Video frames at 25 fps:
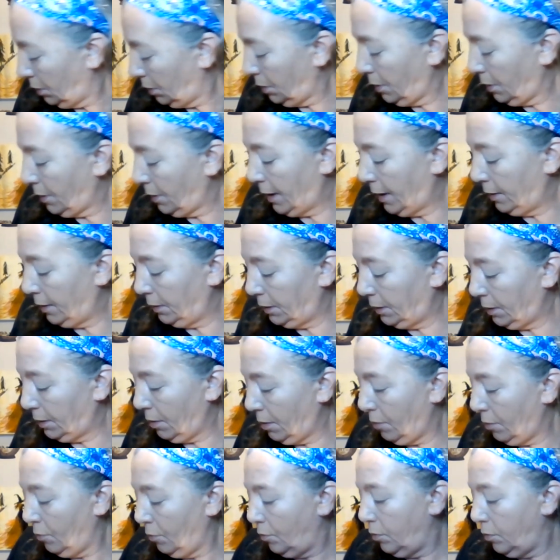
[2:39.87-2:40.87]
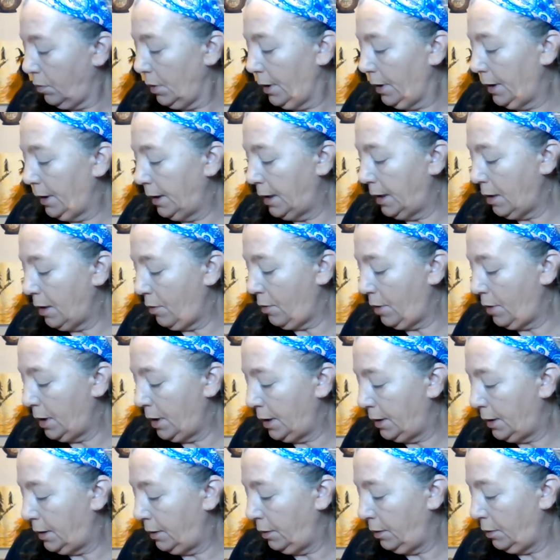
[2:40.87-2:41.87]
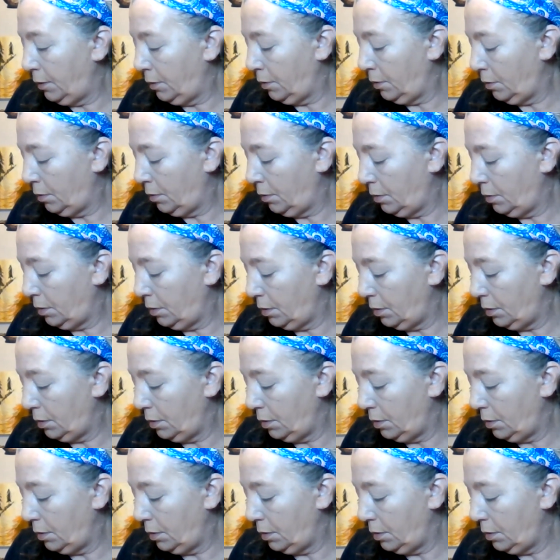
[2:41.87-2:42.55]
alright, so we're going to go into